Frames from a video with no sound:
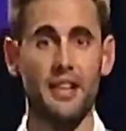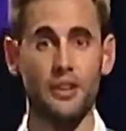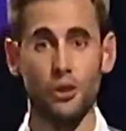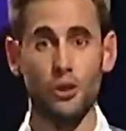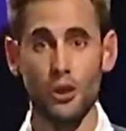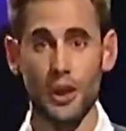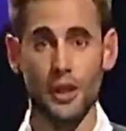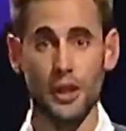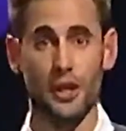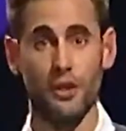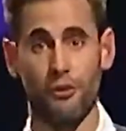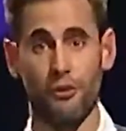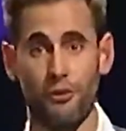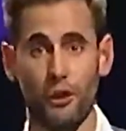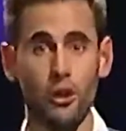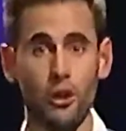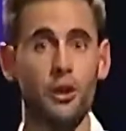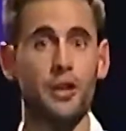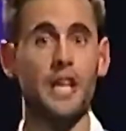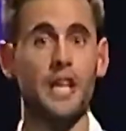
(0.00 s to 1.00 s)
and that you are going to
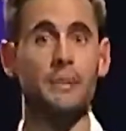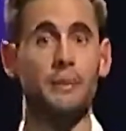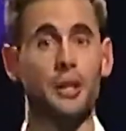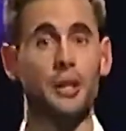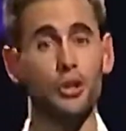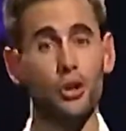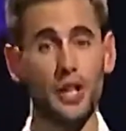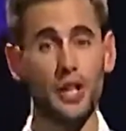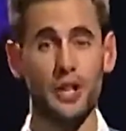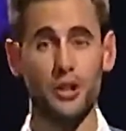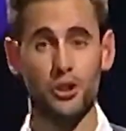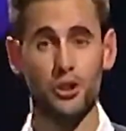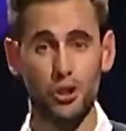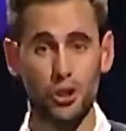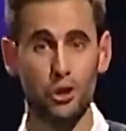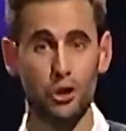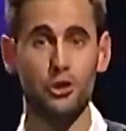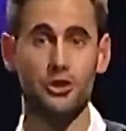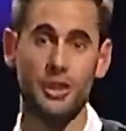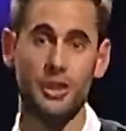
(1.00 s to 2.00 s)
follow him, that you're going to
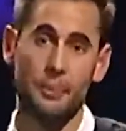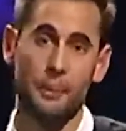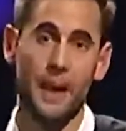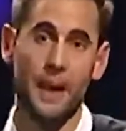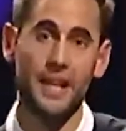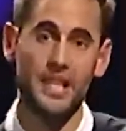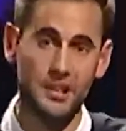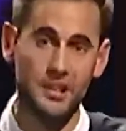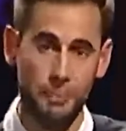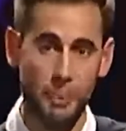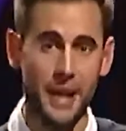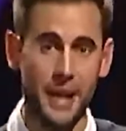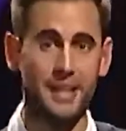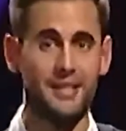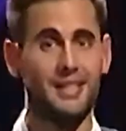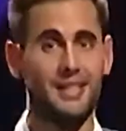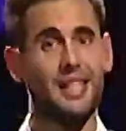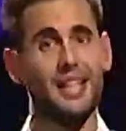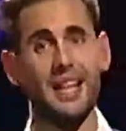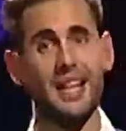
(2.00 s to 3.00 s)
choose to make
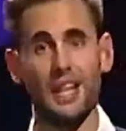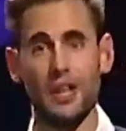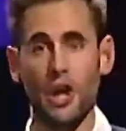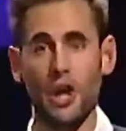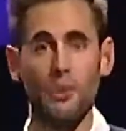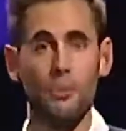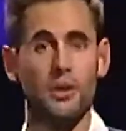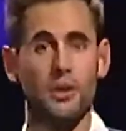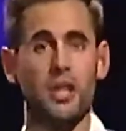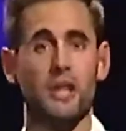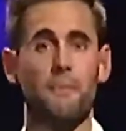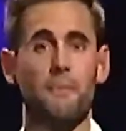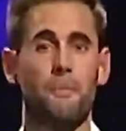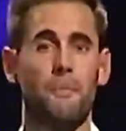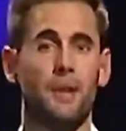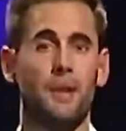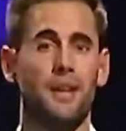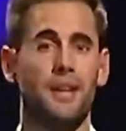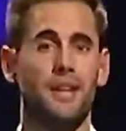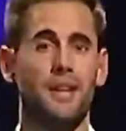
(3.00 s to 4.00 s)
space and get alone with
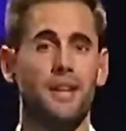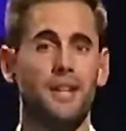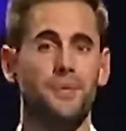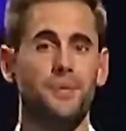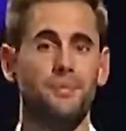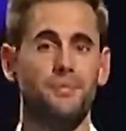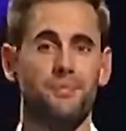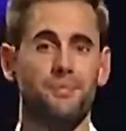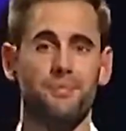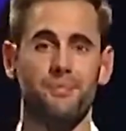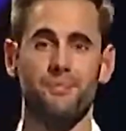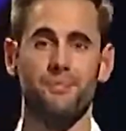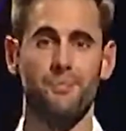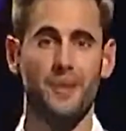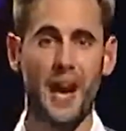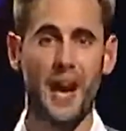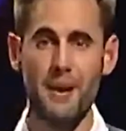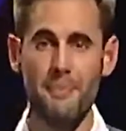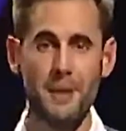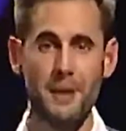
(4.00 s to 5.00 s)
him.
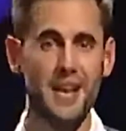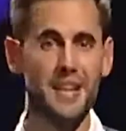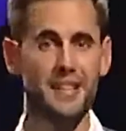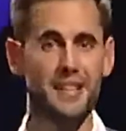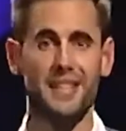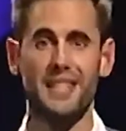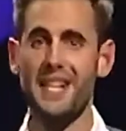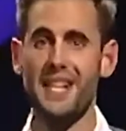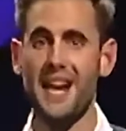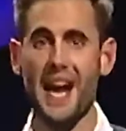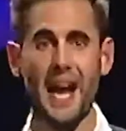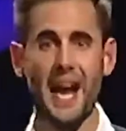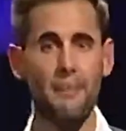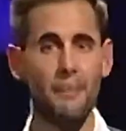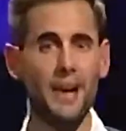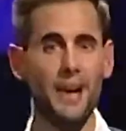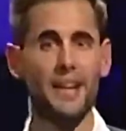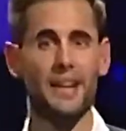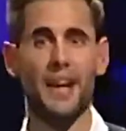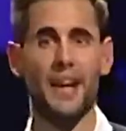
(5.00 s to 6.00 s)
Amen.
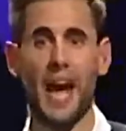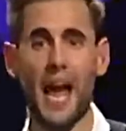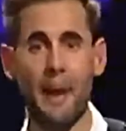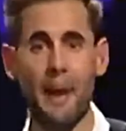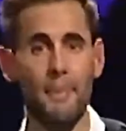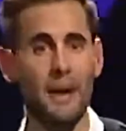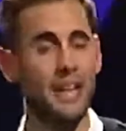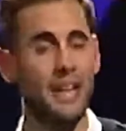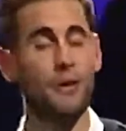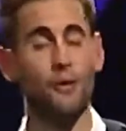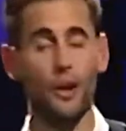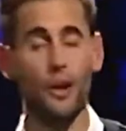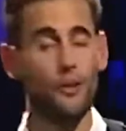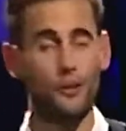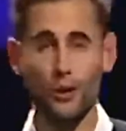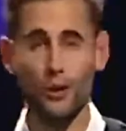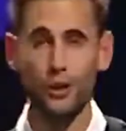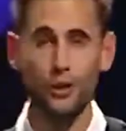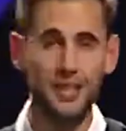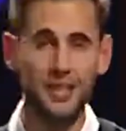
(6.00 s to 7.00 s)
Amen. Amen.
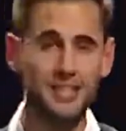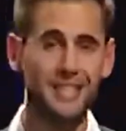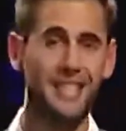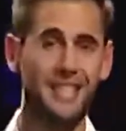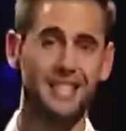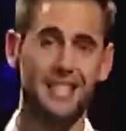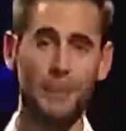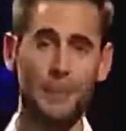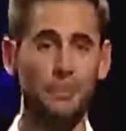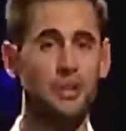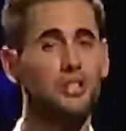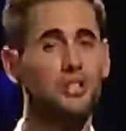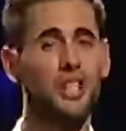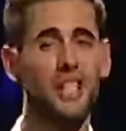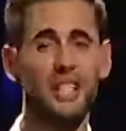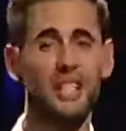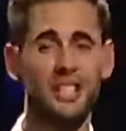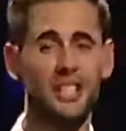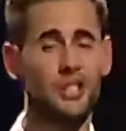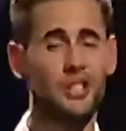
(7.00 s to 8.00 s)
If, if you just
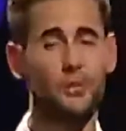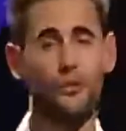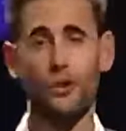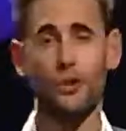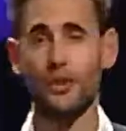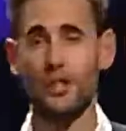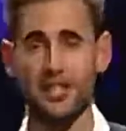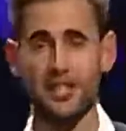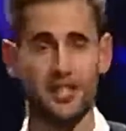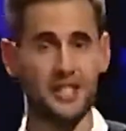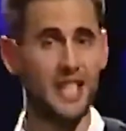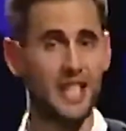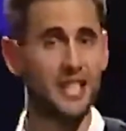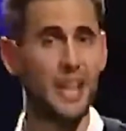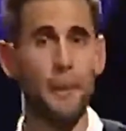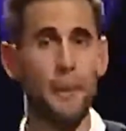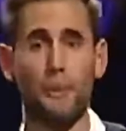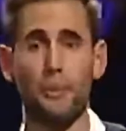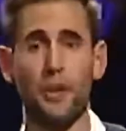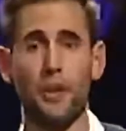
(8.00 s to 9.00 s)
accepted Jesus, if you just
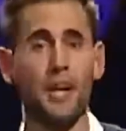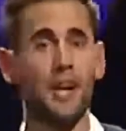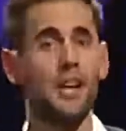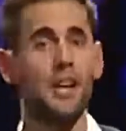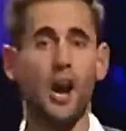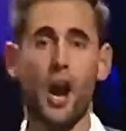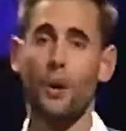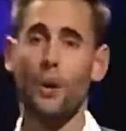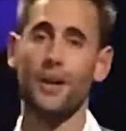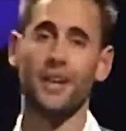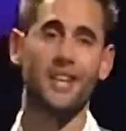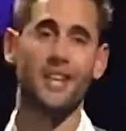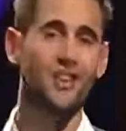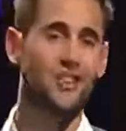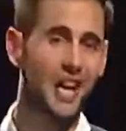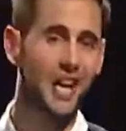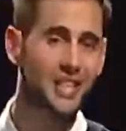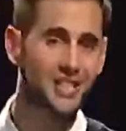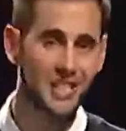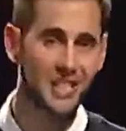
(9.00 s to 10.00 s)
said that prayer, I want to
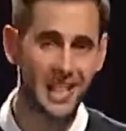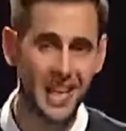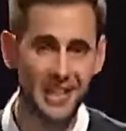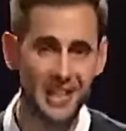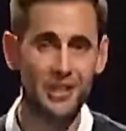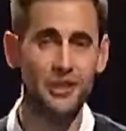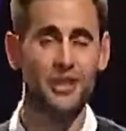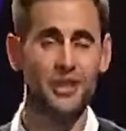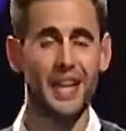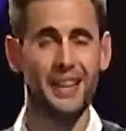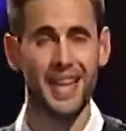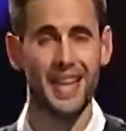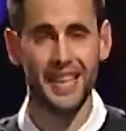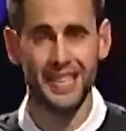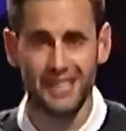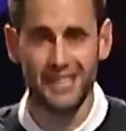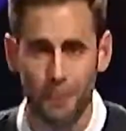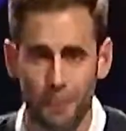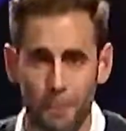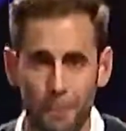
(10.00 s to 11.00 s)
congratulate you that
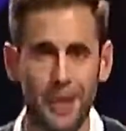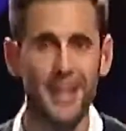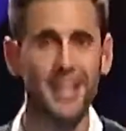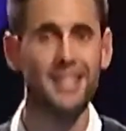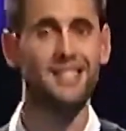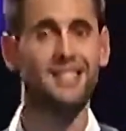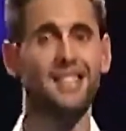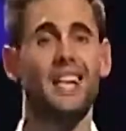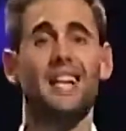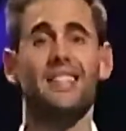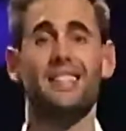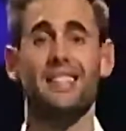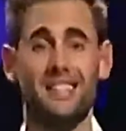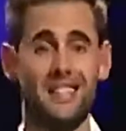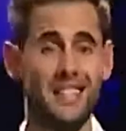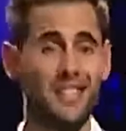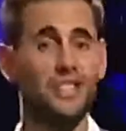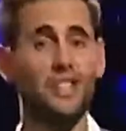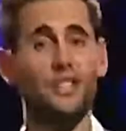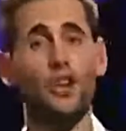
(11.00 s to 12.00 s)
that is the best
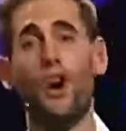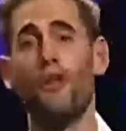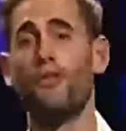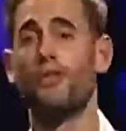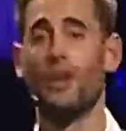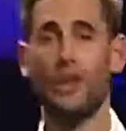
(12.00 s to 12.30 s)
decision